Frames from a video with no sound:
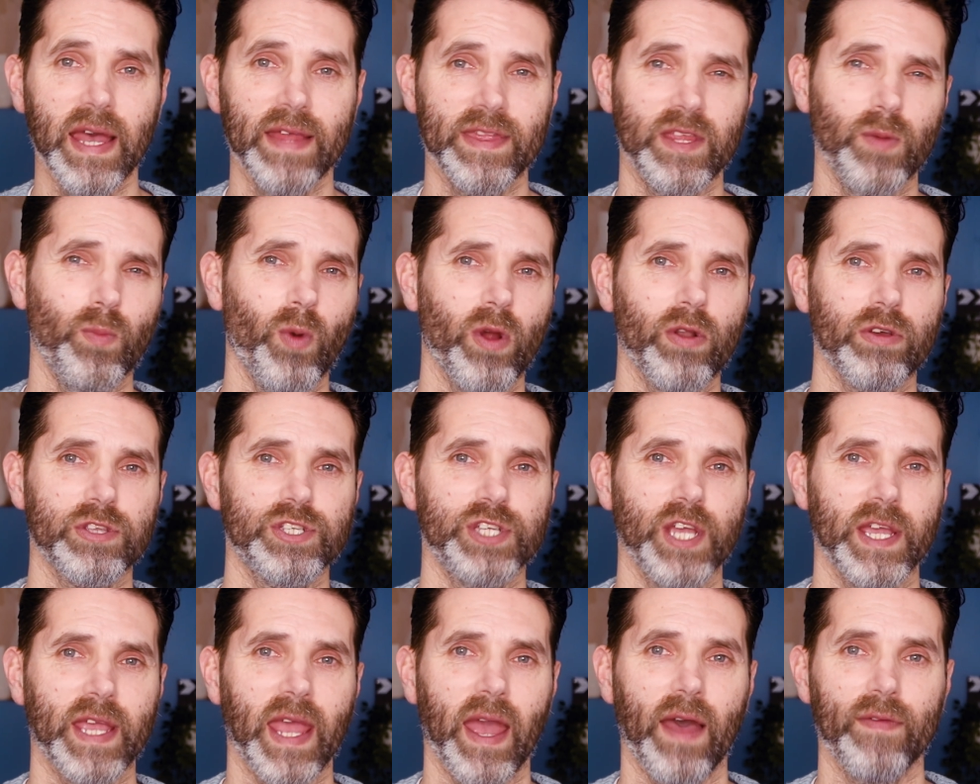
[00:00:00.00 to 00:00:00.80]
then why not
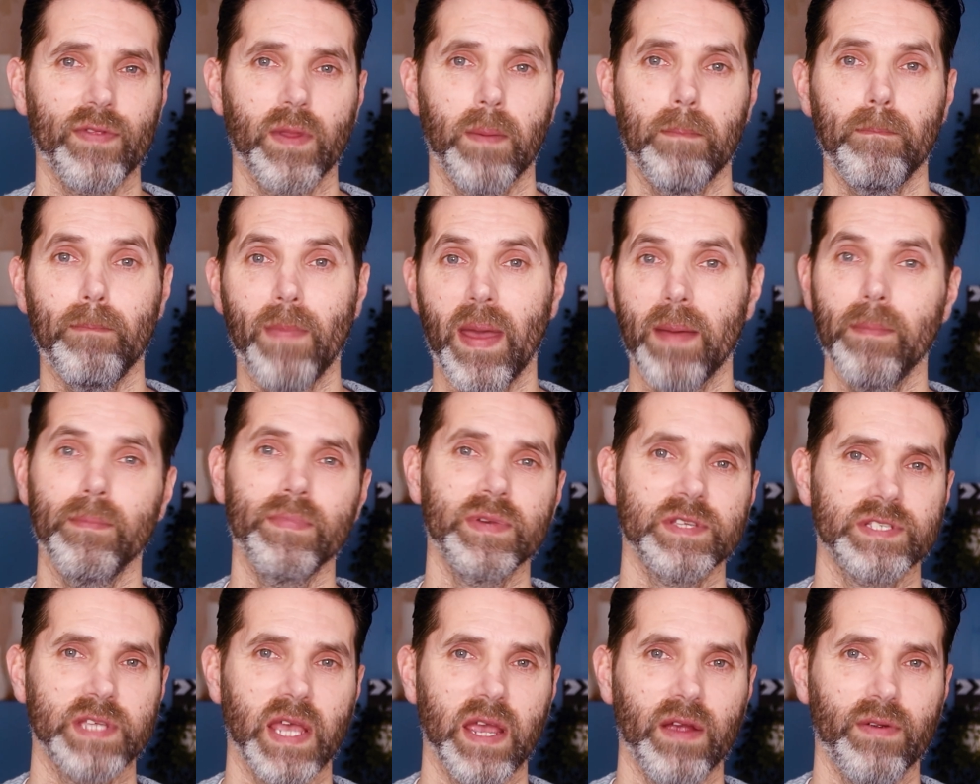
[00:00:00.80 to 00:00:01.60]
check out the
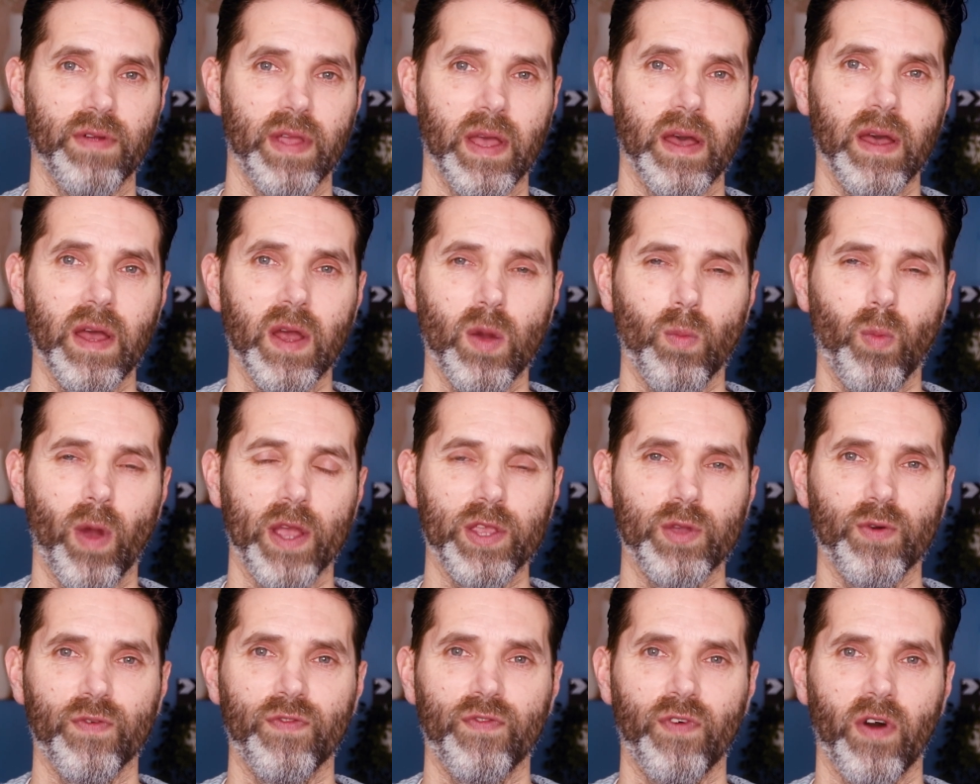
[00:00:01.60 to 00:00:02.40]
members area where
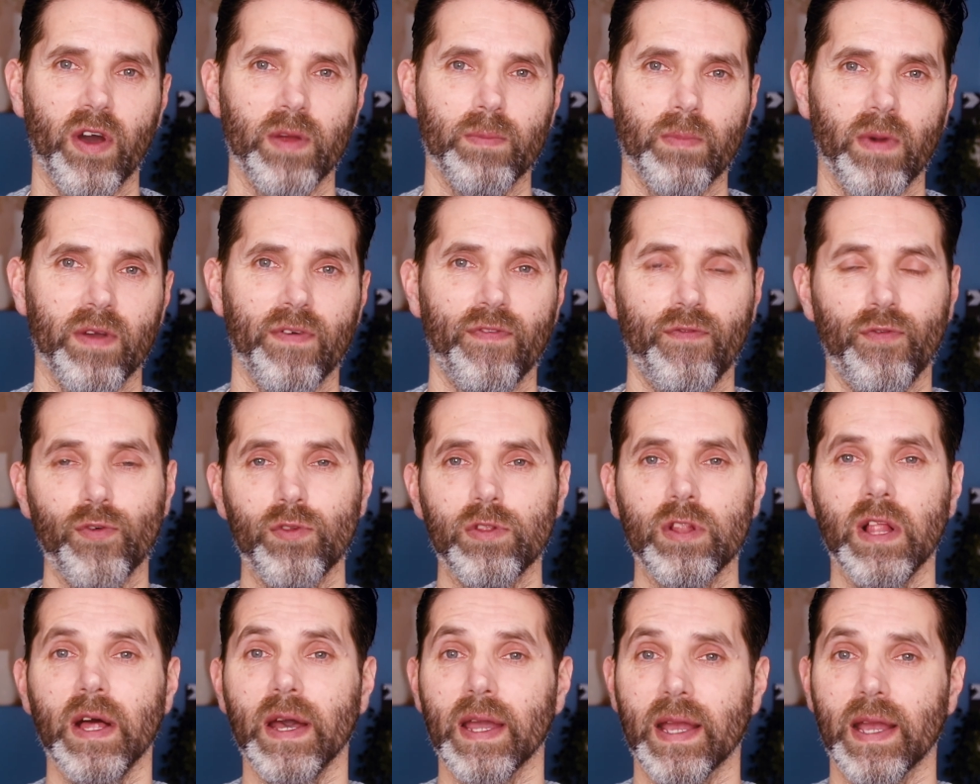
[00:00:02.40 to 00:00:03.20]
you'll find my full